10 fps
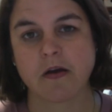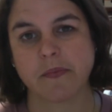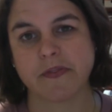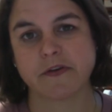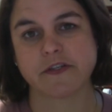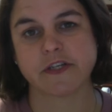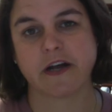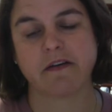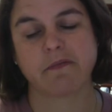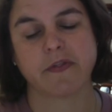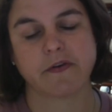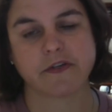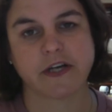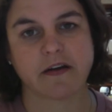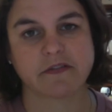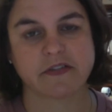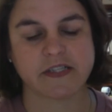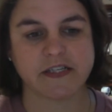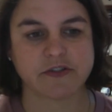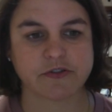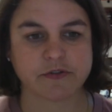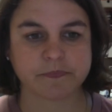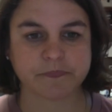with your child and with your child's teacher